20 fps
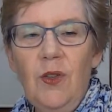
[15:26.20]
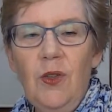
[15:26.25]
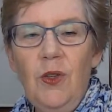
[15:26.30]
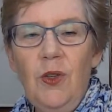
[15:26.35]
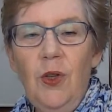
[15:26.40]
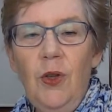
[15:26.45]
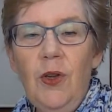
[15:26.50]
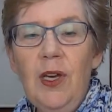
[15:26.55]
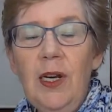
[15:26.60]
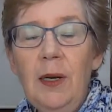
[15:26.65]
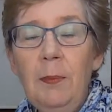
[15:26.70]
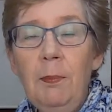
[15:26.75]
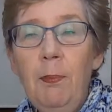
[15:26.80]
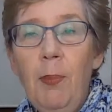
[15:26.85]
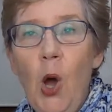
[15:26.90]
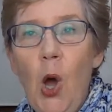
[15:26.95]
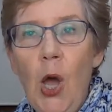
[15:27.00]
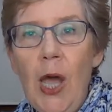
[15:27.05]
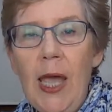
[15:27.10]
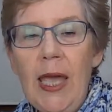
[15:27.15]
you can
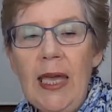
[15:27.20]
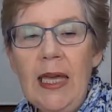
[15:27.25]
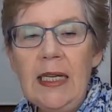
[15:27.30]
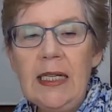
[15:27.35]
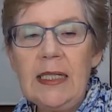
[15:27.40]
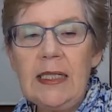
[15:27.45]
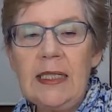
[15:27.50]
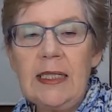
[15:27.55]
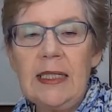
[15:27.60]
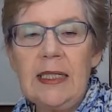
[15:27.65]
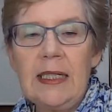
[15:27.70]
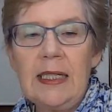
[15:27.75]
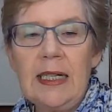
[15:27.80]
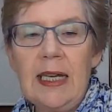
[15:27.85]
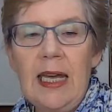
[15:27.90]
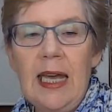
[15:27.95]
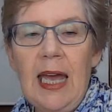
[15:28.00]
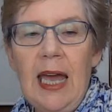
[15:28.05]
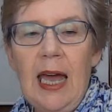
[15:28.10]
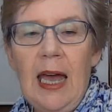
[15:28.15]
buy it
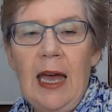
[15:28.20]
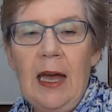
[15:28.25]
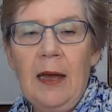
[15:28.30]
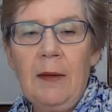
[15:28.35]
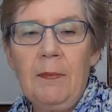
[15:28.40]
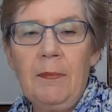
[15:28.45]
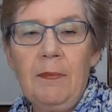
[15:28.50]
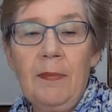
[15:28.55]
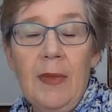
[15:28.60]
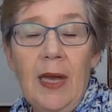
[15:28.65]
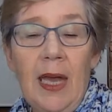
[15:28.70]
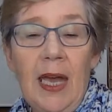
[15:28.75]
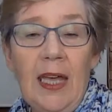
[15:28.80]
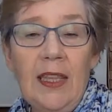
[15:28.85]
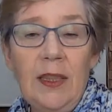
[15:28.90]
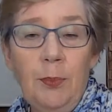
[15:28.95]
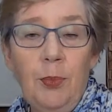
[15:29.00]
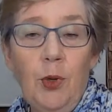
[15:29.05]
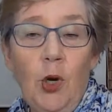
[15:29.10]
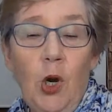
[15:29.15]
at
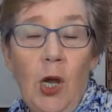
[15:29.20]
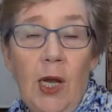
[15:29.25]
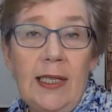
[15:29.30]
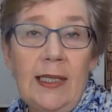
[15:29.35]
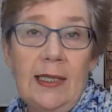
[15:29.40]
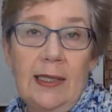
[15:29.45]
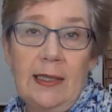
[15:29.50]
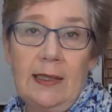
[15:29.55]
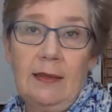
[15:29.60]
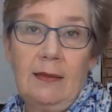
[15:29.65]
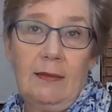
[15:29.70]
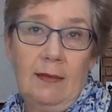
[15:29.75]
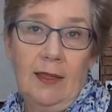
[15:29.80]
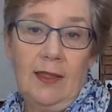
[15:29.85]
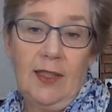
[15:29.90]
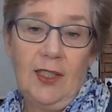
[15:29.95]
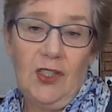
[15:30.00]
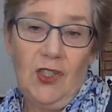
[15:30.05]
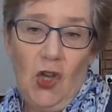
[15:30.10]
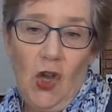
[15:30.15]
the price at
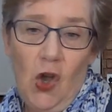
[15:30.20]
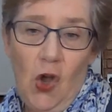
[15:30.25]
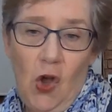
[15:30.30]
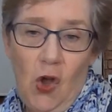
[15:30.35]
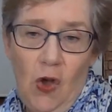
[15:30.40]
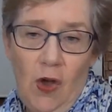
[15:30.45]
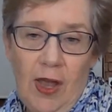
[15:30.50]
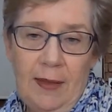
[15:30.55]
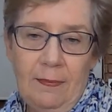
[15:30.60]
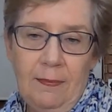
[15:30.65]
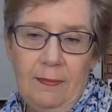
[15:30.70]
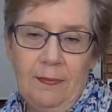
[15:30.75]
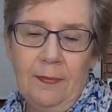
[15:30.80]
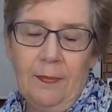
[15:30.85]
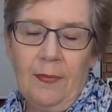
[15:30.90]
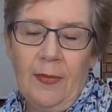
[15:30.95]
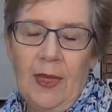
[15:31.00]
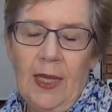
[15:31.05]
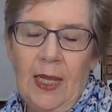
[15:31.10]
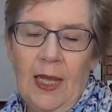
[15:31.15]
the time.
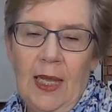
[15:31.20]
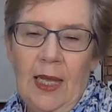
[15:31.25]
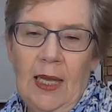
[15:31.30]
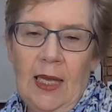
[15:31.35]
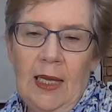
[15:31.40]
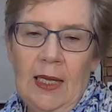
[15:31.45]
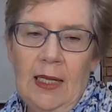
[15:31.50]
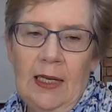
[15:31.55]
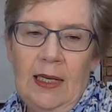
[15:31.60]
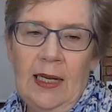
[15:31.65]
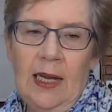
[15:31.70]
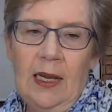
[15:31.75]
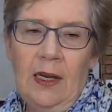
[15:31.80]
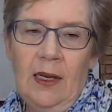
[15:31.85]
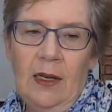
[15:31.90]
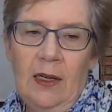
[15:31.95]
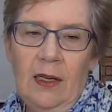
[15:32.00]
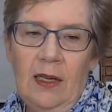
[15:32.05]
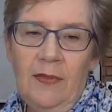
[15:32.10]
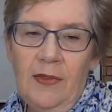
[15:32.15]

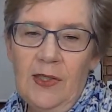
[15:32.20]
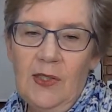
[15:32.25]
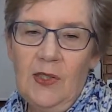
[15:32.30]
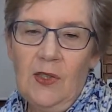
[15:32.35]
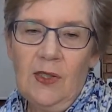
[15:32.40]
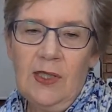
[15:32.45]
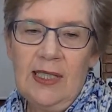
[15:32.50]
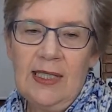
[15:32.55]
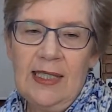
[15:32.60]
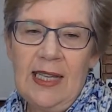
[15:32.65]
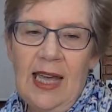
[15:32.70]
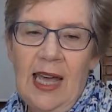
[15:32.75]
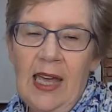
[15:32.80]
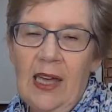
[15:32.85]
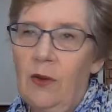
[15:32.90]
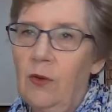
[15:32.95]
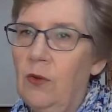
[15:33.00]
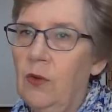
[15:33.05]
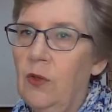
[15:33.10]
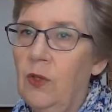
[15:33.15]
Now, if it's on
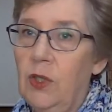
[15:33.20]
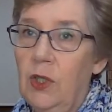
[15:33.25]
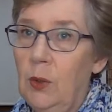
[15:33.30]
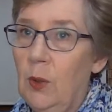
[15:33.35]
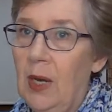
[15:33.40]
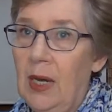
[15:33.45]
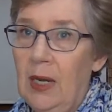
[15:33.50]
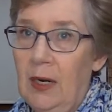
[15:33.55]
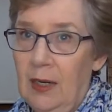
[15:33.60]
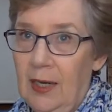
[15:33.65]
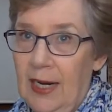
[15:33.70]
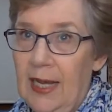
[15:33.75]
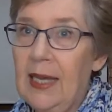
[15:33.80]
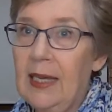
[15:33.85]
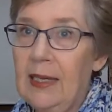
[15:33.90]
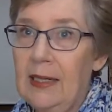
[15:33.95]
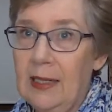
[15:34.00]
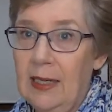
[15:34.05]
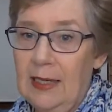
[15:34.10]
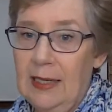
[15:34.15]
sale, you are
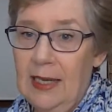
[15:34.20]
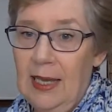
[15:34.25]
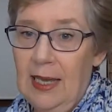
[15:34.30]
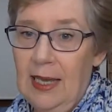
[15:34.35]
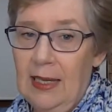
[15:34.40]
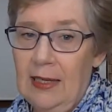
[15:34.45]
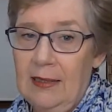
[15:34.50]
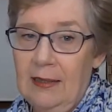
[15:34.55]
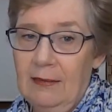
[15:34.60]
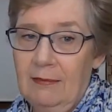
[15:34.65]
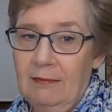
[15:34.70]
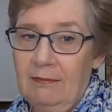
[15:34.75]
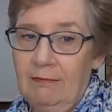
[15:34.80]
ahead again.